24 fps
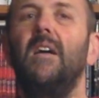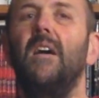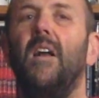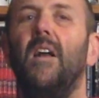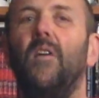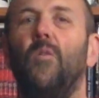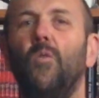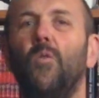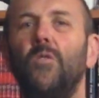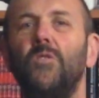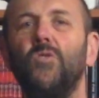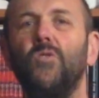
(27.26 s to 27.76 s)
And
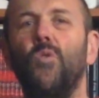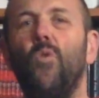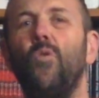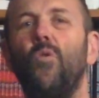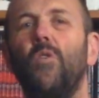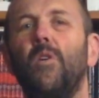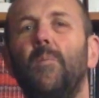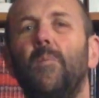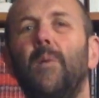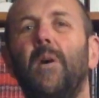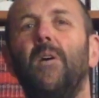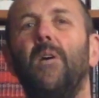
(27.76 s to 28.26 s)
I want to
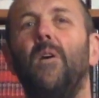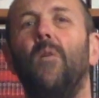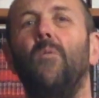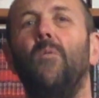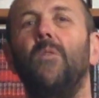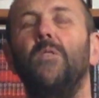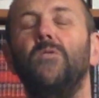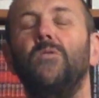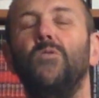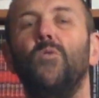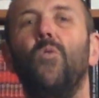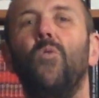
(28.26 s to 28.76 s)
talk
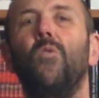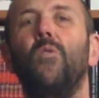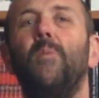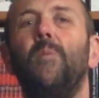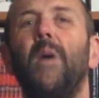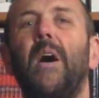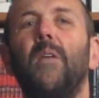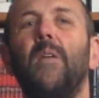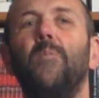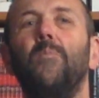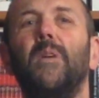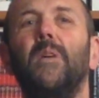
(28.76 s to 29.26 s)

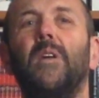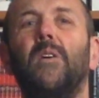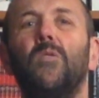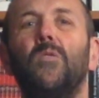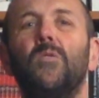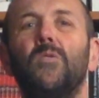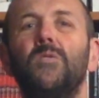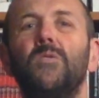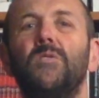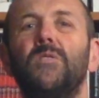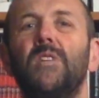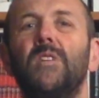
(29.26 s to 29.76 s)
about it
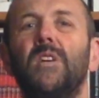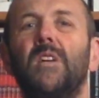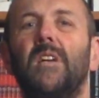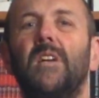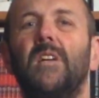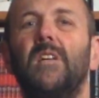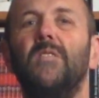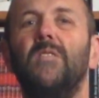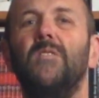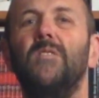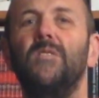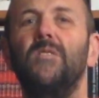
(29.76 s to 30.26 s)
because
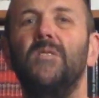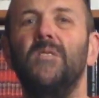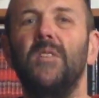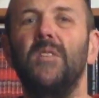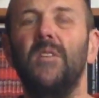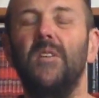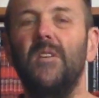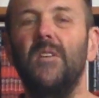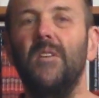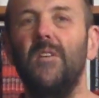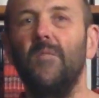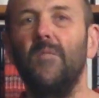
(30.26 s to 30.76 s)
it's
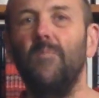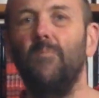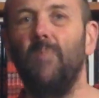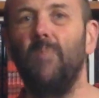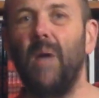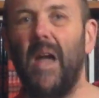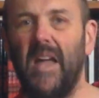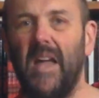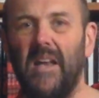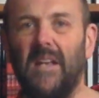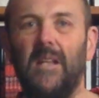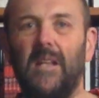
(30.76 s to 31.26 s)

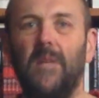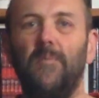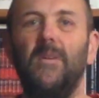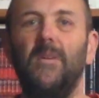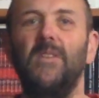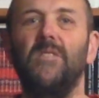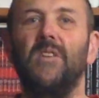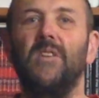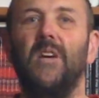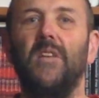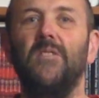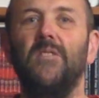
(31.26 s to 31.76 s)
badly
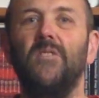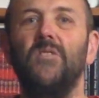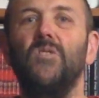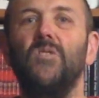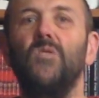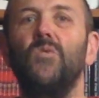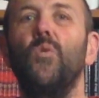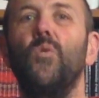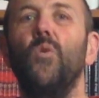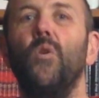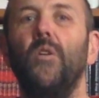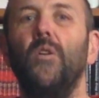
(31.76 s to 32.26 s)

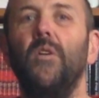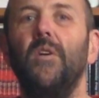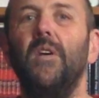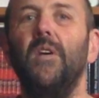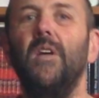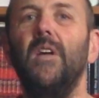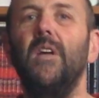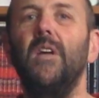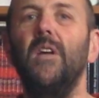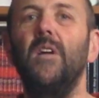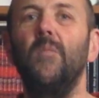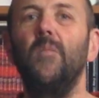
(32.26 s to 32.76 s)
misunderstood
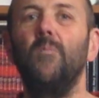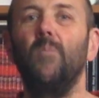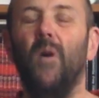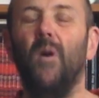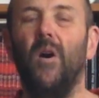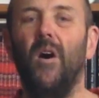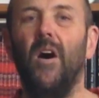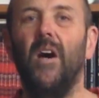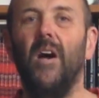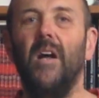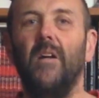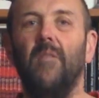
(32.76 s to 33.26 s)

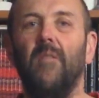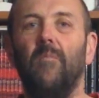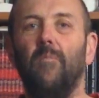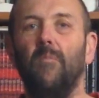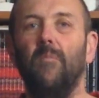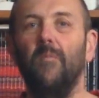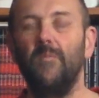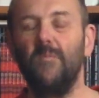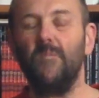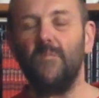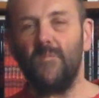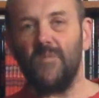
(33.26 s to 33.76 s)
by
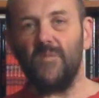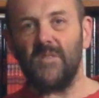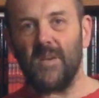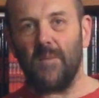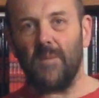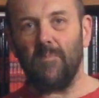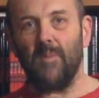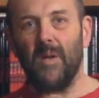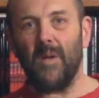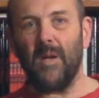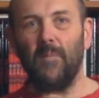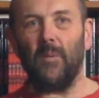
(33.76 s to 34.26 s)

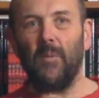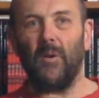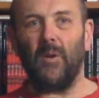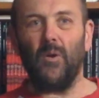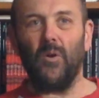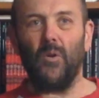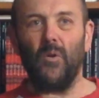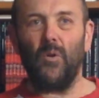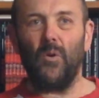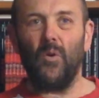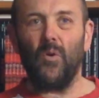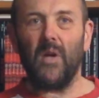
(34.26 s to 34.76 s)
some people
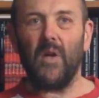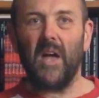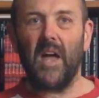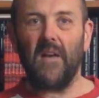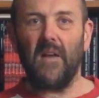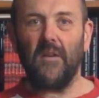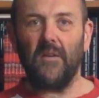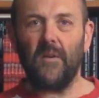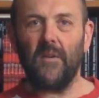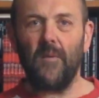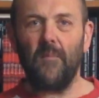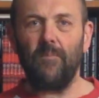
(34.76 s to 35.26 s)
who look at
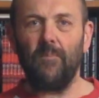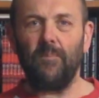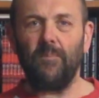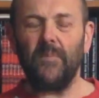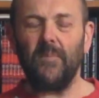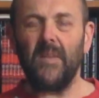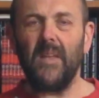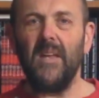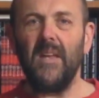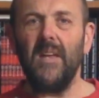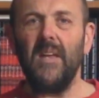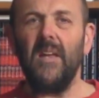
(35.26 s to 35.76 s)
it.
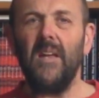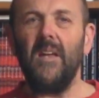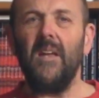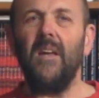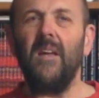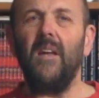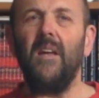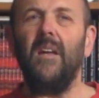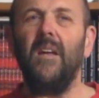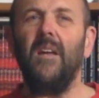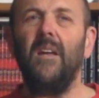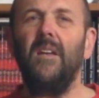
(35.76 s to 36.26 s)

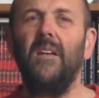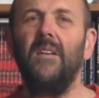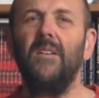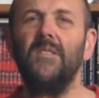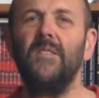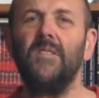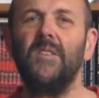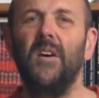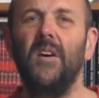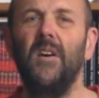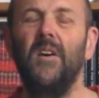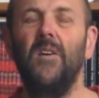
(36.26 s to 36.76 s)

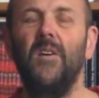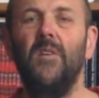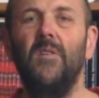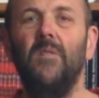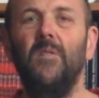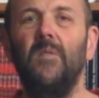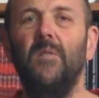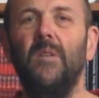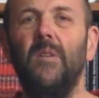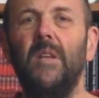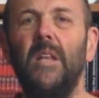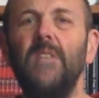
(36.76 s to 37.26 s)
So
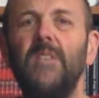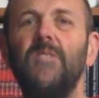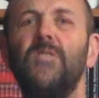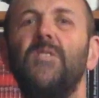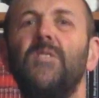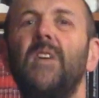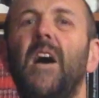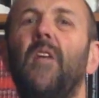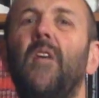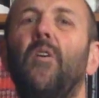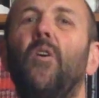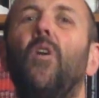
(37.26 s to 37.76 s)
let's
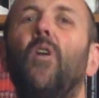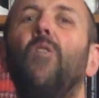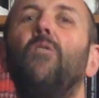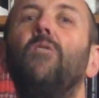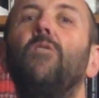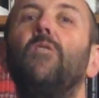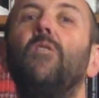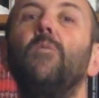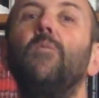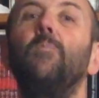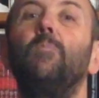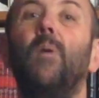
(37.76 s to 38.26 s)
start
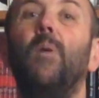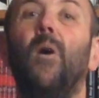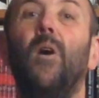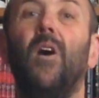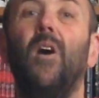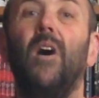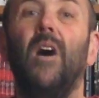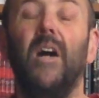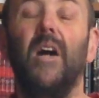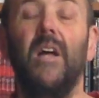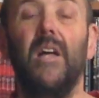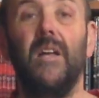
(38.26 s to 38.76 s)
off
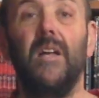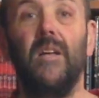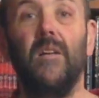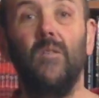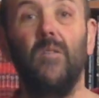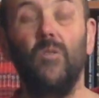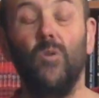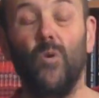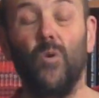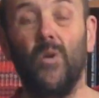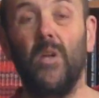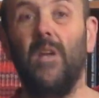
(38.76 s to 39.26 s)
by
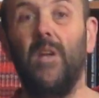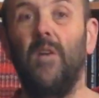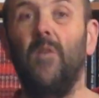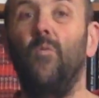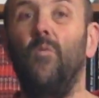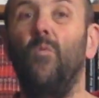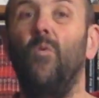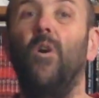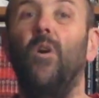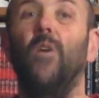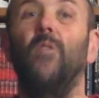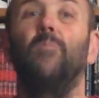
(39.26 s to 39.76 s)
looking
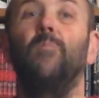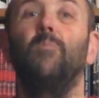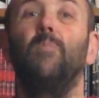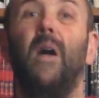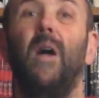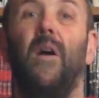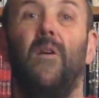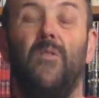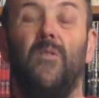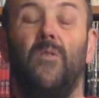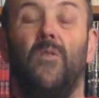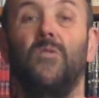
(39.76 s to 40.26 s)
at what
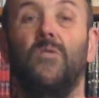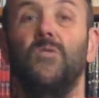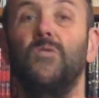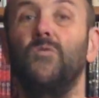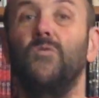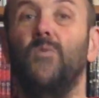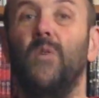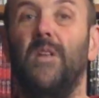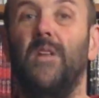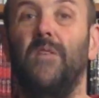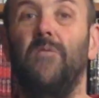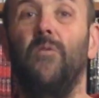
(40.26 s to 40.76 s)
Paradox
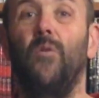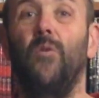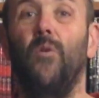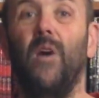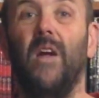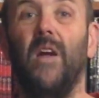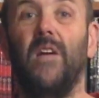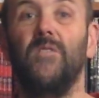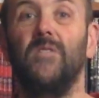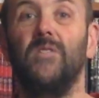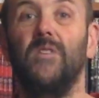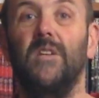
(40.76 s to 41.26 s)
24
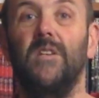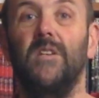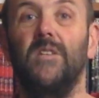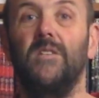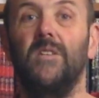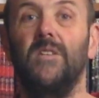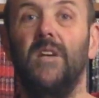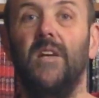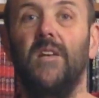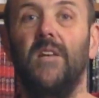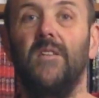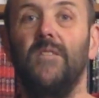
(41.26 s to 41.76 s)
actually
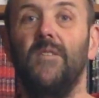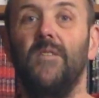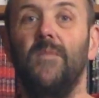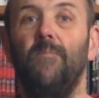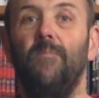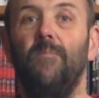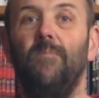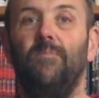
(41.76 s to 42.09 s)
says.